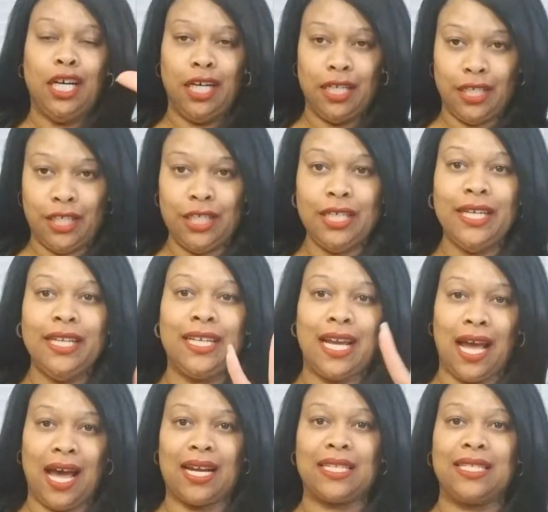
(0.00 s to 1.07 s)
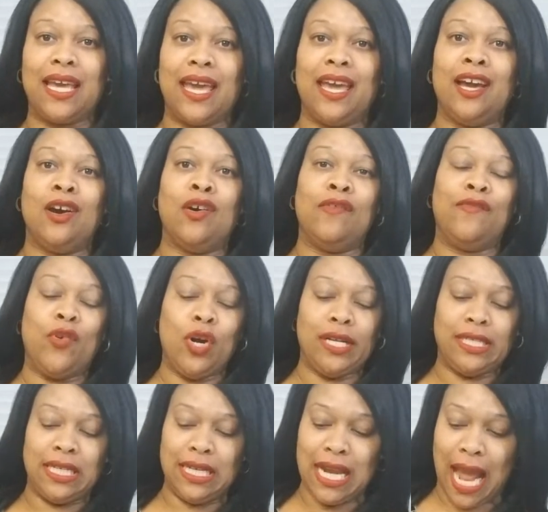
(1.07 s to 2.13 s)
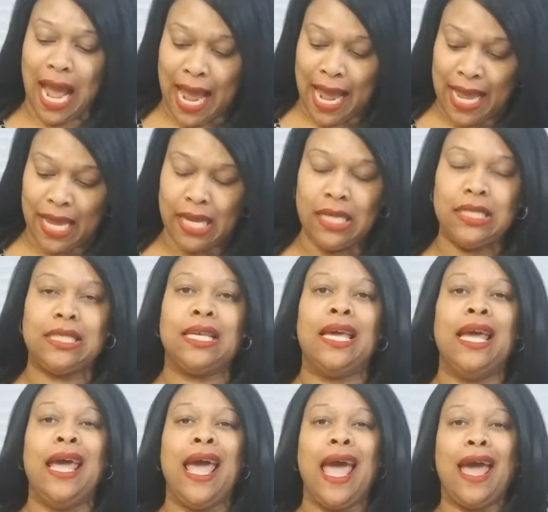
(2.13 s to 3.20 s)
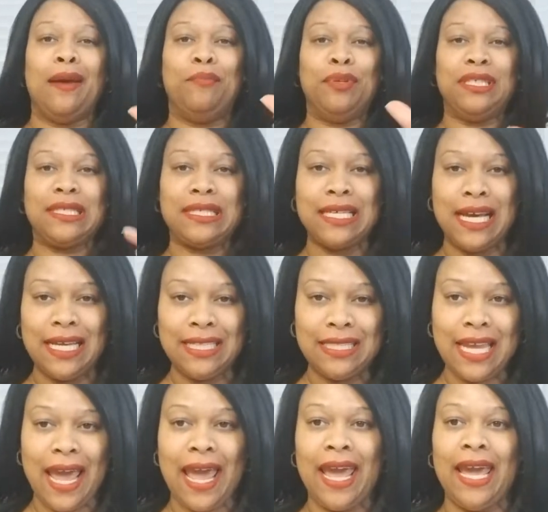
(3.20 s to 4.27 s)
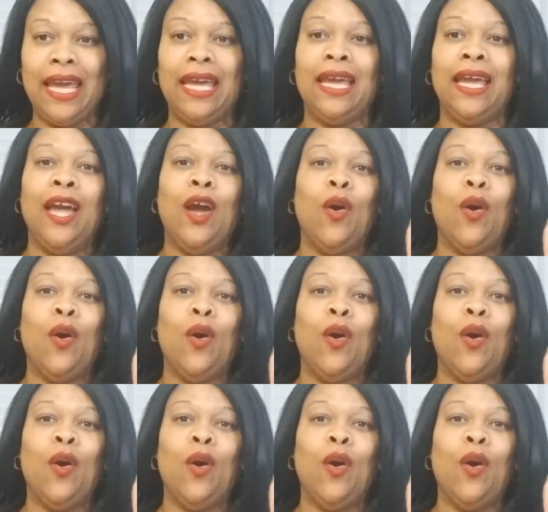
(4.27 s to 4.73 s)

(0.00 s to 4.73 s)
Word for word: a good cocktail for tonight. Happy Sunday.